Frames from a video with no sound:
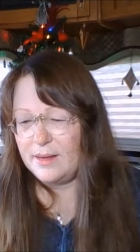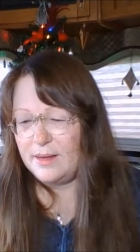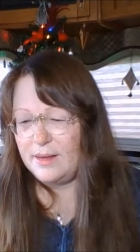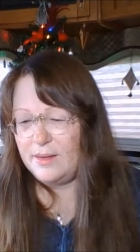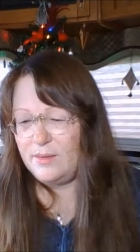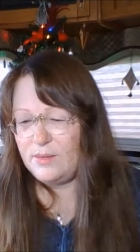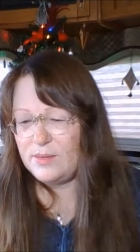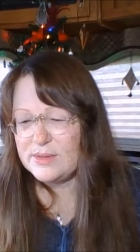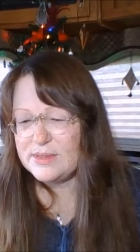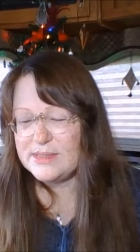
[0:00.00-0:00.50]

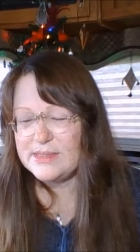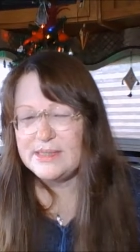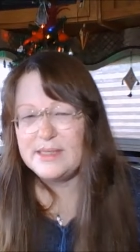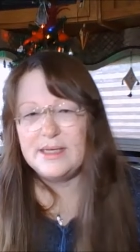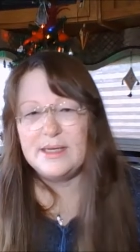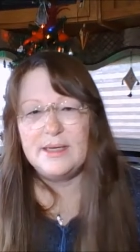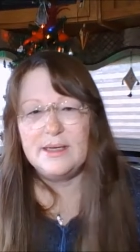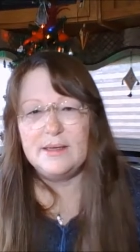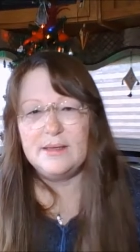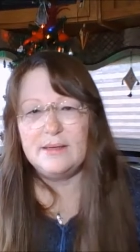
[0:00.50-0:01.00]
it was
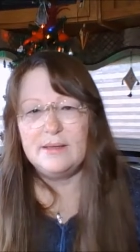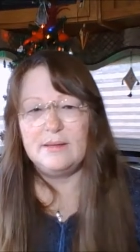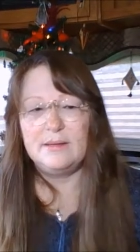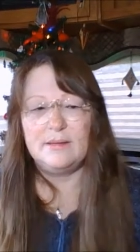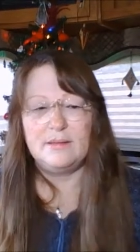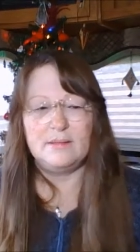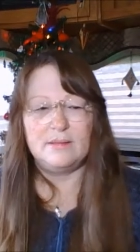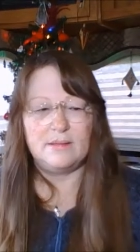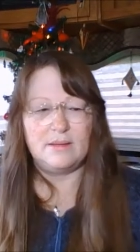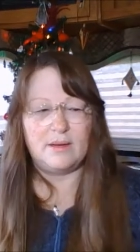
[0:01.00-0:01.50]
sitting
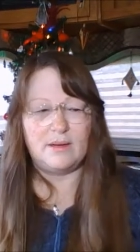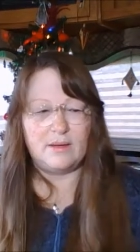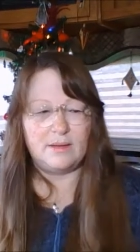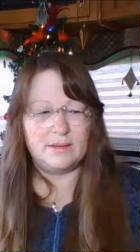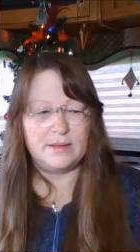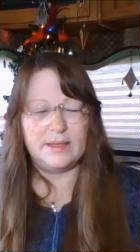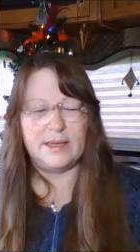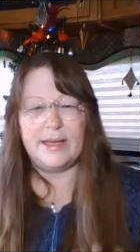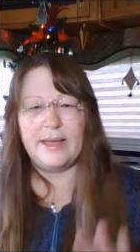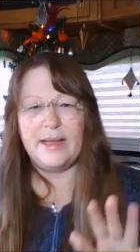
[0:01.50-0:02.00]

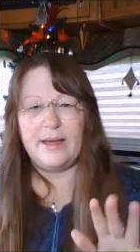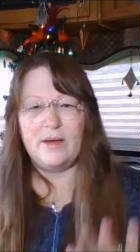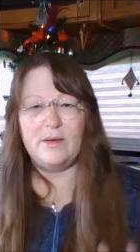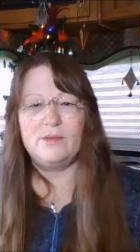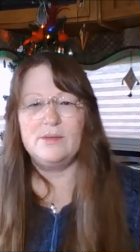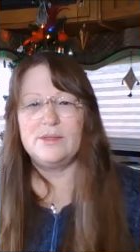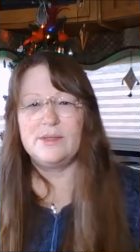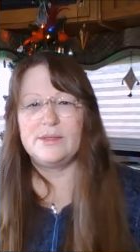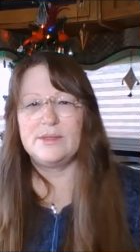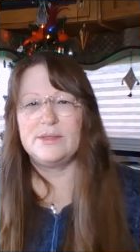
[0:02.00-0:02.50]
on the
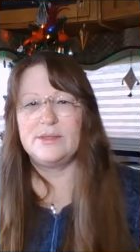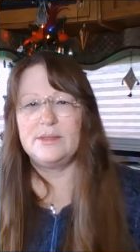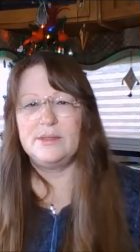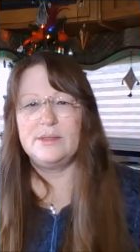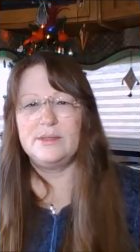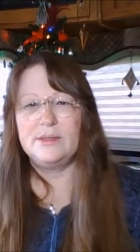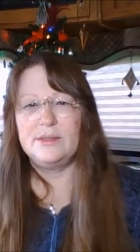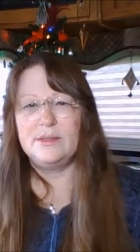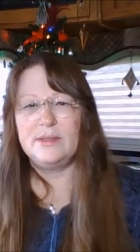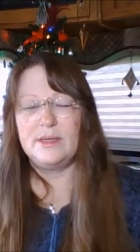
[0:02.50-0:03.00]

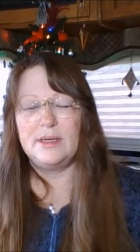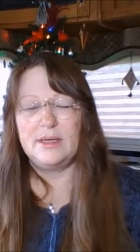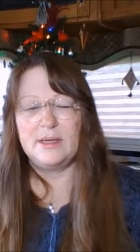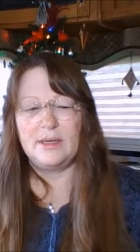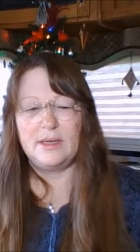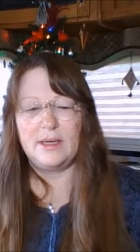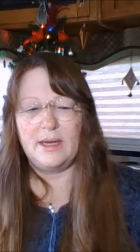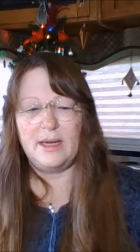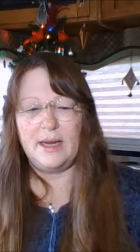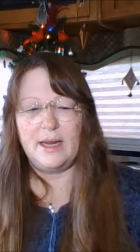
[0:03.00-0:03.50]
counter
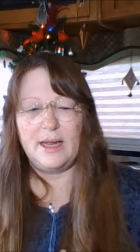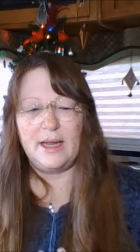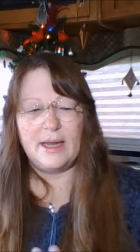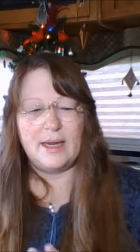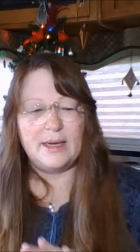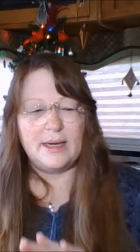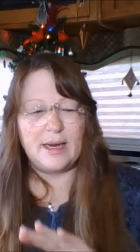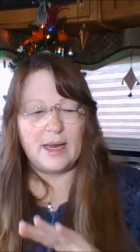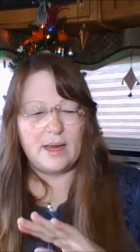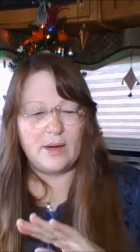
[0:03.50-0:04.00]

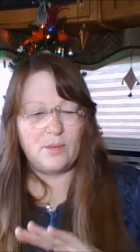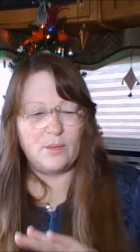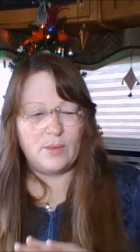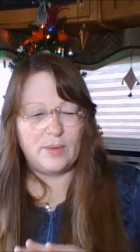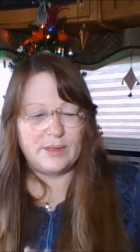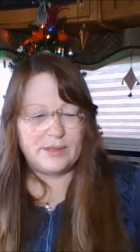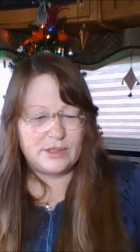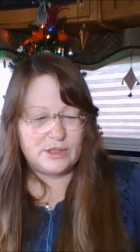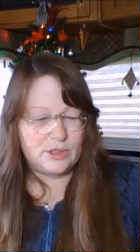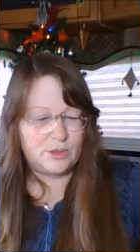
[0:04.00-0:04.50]
and I
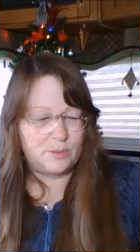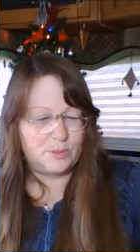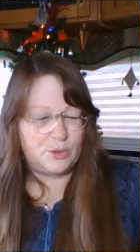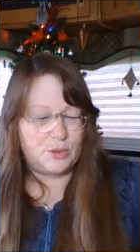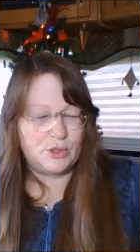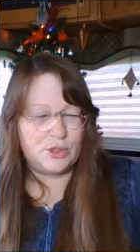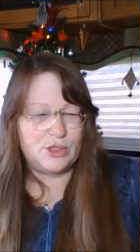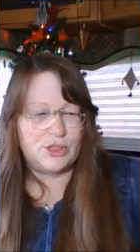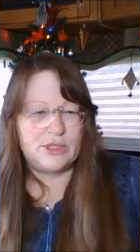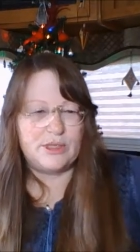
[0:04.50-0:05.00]
went to
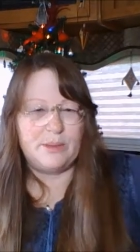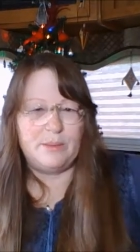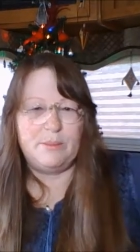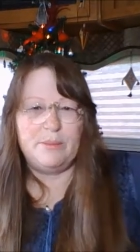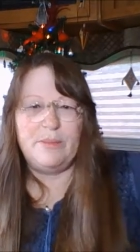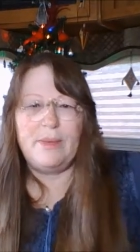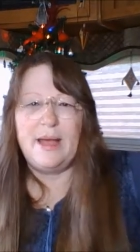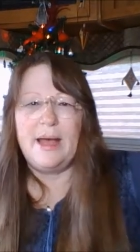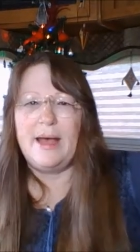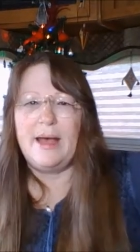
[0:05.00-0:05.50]
push it
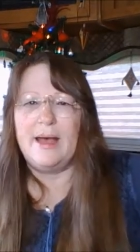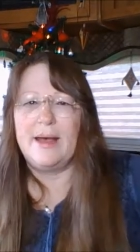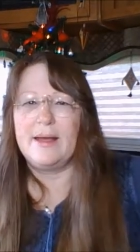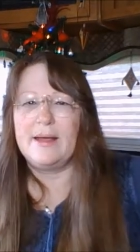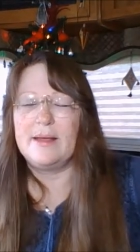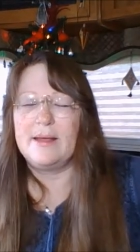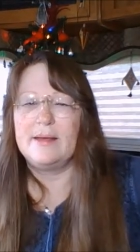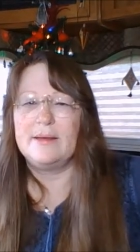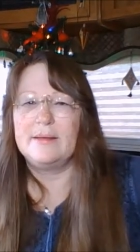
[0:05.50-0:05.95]
back